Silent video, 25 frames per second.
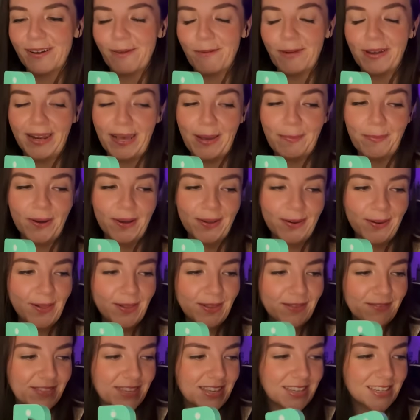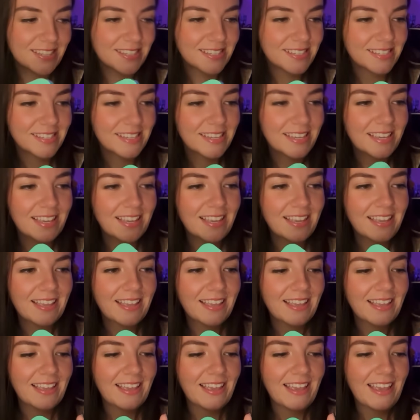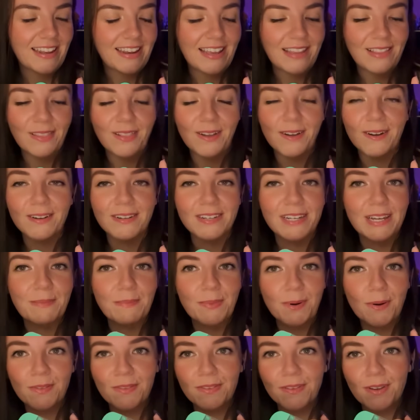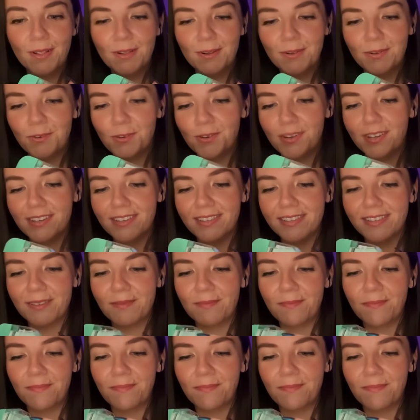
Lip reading: when I bought all of this, and I looked at both Dollar Trees